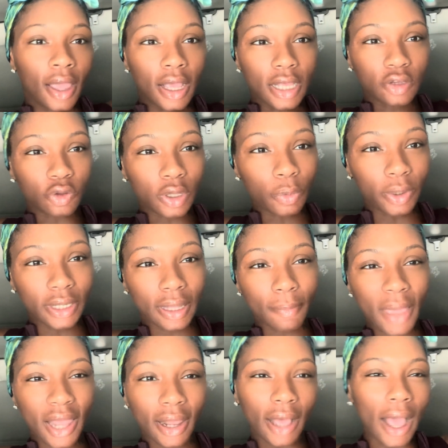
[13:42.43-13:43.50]
And so he wanted to get
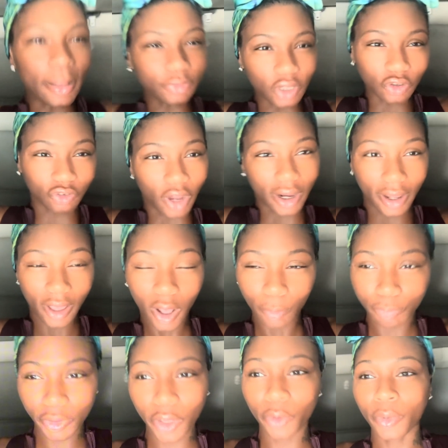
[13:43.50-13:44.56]
mad, like, I'm just trying to
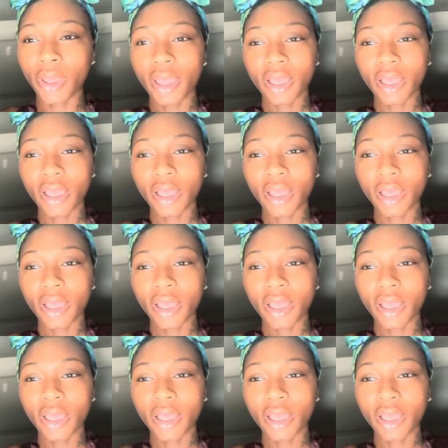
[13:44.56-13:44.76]
help you.